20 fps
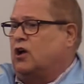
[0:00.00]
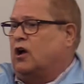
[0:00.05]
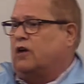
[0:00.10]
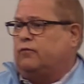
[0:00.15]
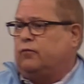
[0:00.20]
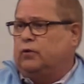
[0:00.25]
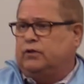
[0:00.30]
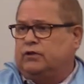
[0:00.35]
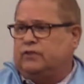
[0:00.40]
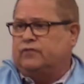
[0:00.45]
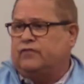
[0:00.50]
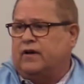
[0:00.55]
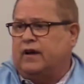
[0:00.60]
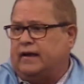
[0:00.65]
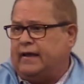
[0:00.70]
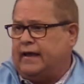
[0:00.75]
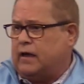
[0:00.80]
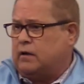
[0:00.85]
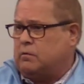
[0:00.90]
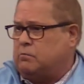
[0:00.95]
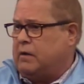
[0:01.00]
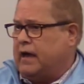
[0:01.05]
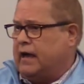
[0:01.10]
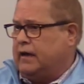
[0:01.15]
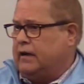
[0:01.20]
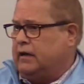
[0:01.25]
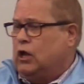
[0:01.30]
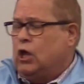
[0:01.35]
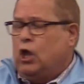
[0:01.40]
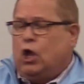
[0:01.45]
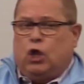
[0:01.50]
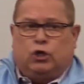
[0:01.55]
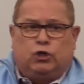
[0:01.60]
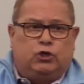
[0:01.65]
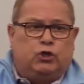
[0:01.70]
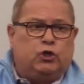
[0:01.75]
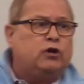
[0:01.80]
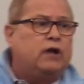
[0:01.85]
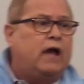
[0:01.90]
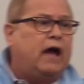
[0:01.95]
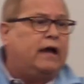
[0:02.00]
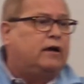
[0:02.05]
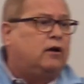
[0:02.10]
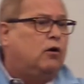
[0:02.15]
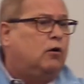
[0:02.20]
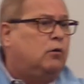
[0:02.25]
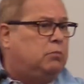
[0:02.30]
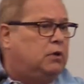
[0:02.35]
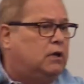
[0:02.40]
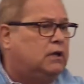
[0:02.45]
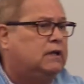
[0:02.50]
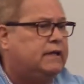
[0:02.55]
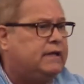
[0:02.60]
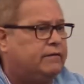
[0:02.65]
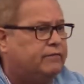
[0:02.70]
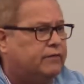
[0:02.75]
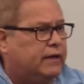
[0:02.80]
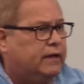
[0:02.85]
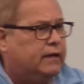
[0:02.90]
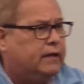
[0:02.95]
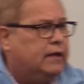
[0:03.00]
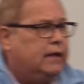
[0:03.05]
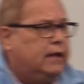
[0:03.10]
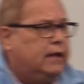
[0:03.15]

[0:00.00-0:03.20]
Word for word: off when you find out about it. You're not going to believe it.